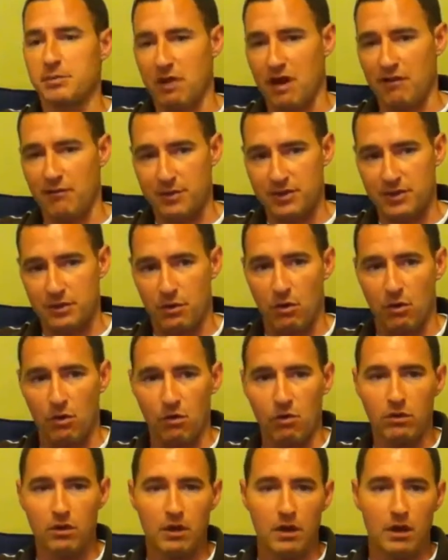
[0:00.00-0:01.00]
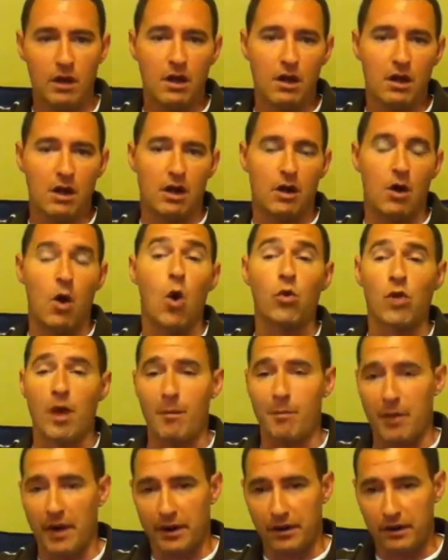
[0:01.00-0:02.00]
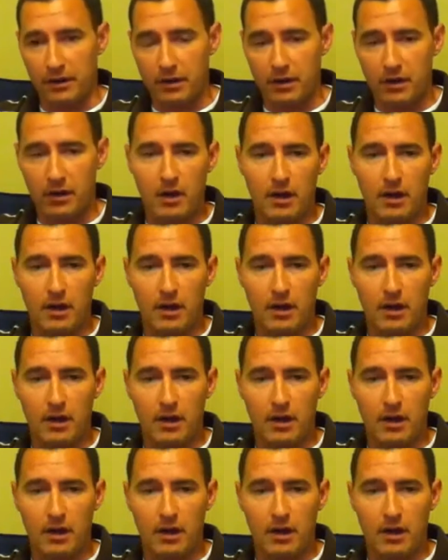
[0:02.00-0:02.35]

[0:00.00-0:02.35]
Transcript: platform as a whole lot better.